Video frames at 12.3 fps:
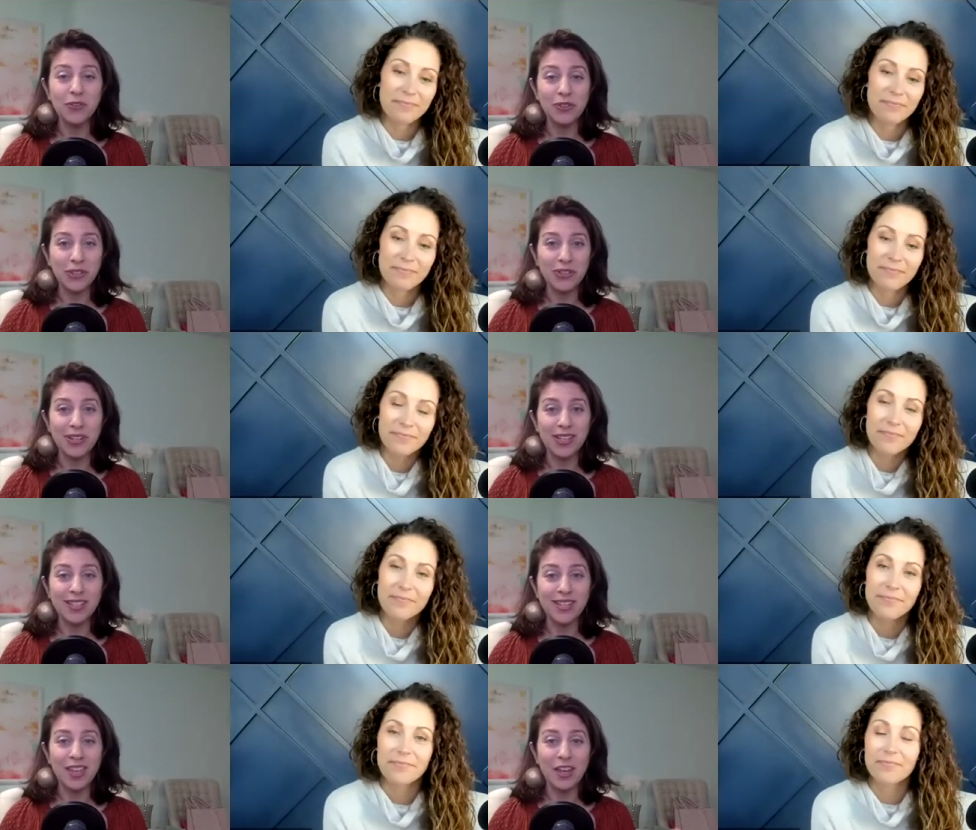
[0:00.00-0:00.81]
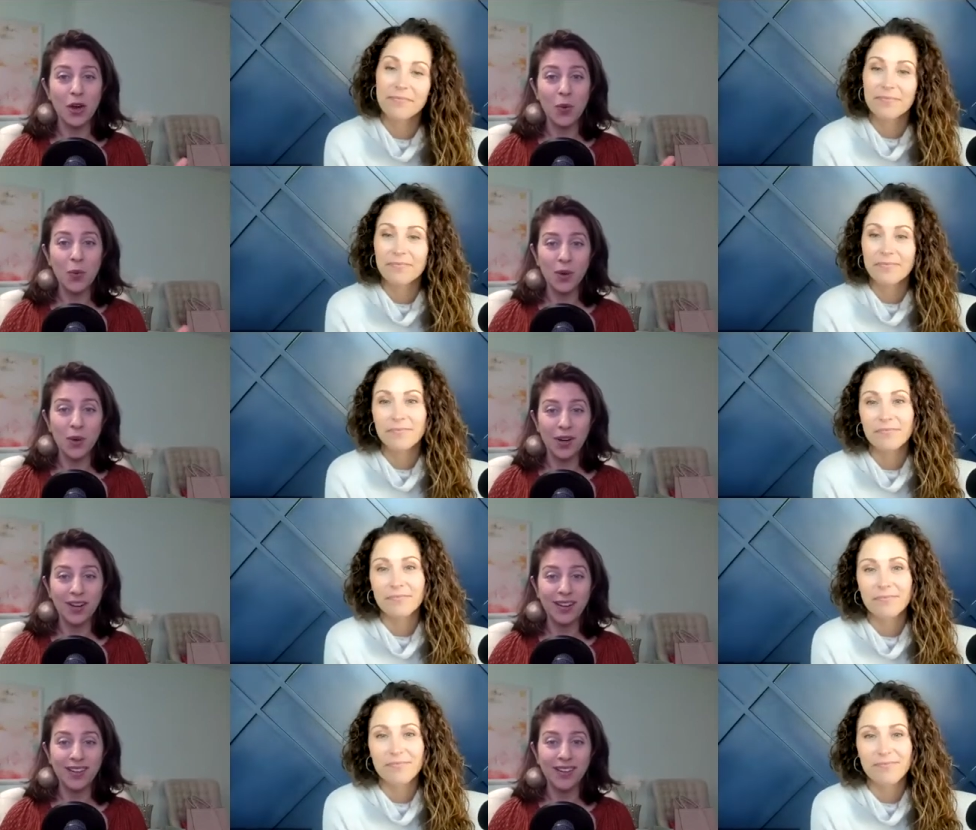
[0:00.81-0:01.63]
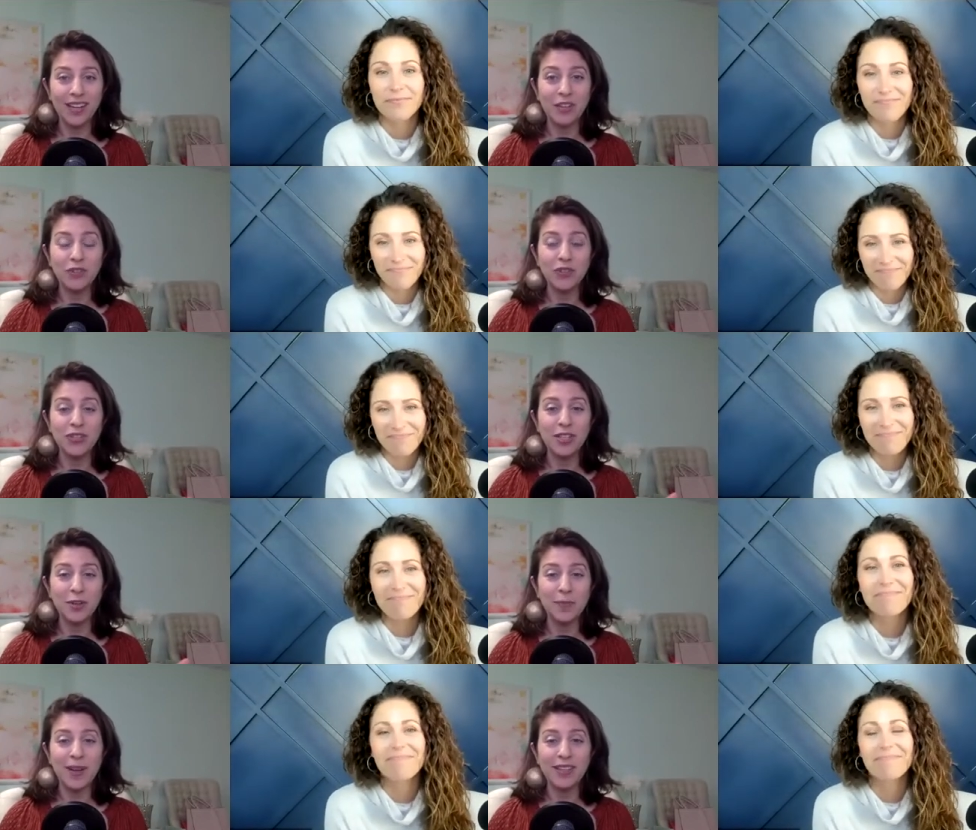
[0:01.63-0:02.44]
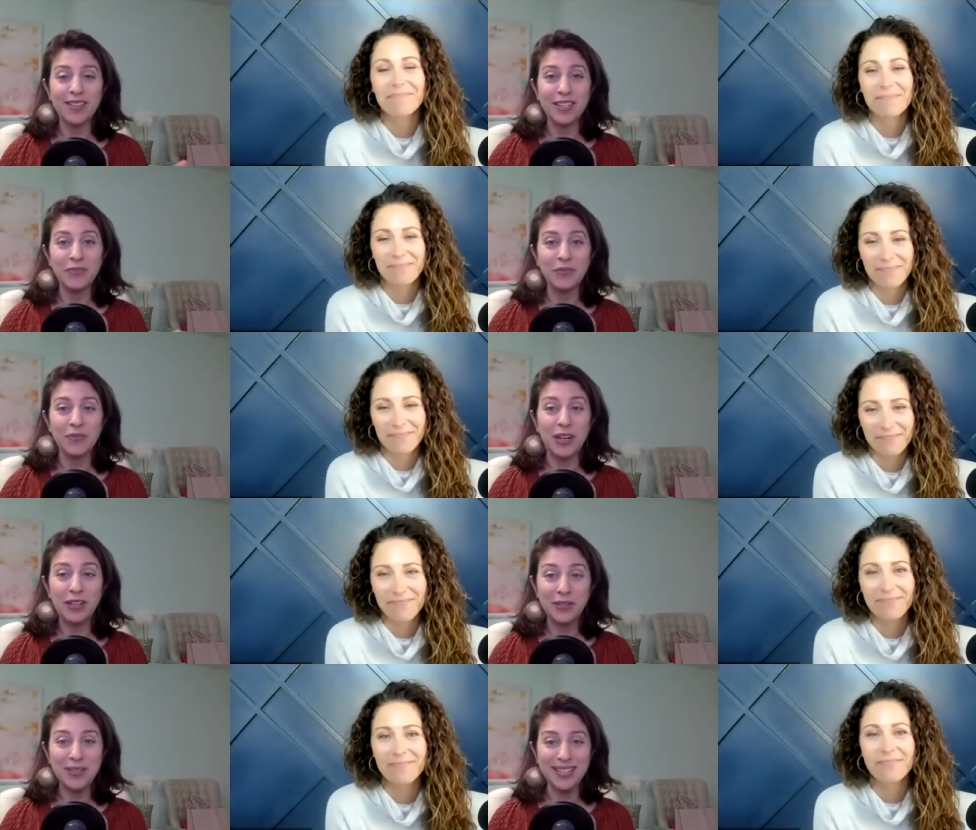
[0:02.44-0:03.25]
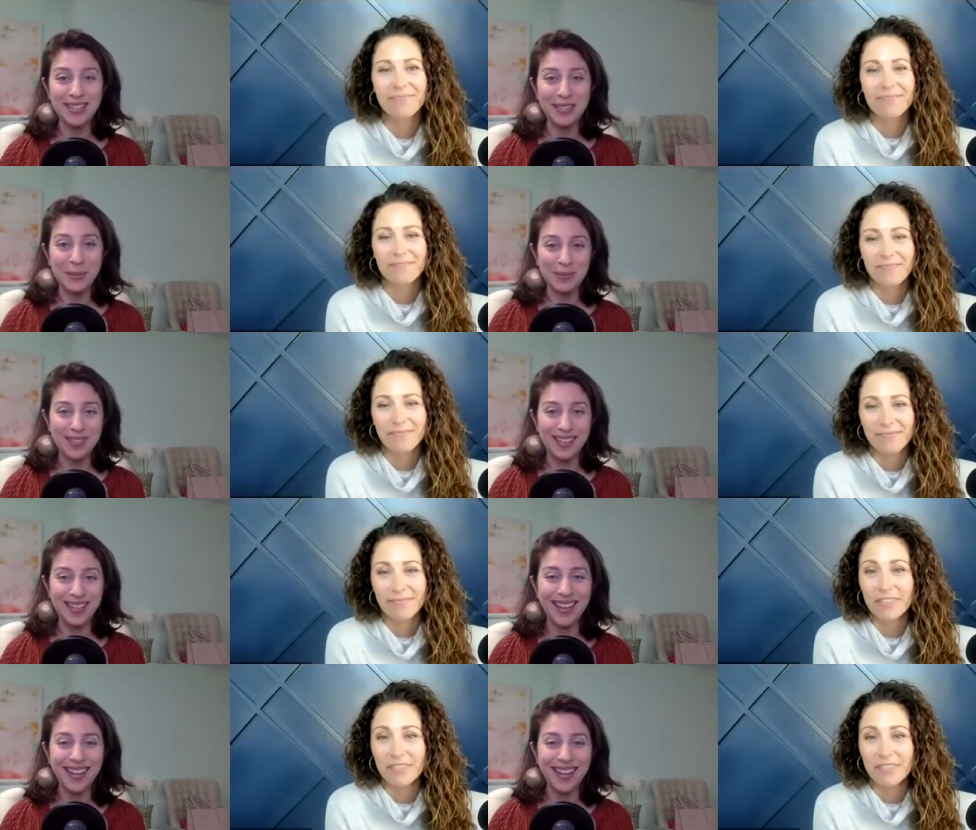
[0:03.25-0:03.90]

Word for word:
Speaker 1: alert is that they all work. It's just mm-hmm. they're based on different value systems.